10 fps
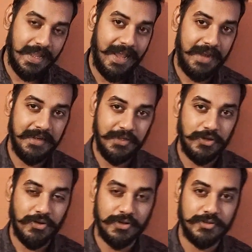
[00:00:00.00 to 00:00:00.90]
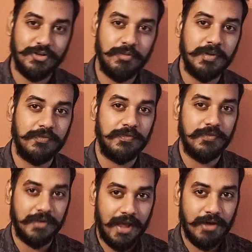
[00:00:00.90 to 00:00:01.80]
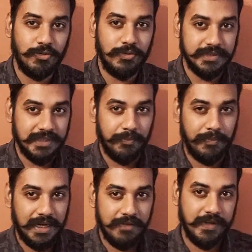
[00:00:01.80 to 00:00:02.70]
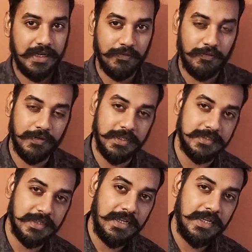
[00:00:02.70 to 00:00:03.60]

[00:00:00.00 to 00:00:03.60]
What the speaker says: And in your horoscope, if Rahu is a benefic influence,